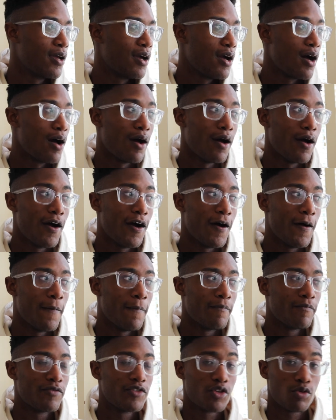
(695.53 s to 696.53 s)

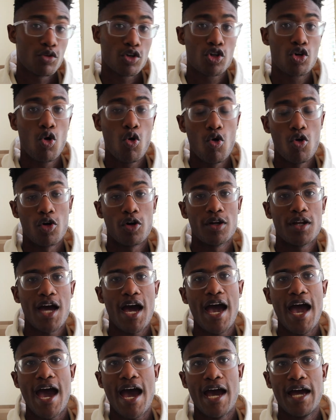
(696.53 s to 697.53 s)
To record.
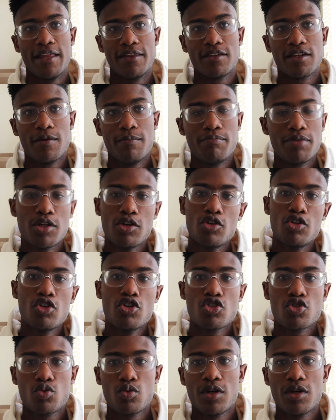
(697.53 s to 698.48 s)
I had computers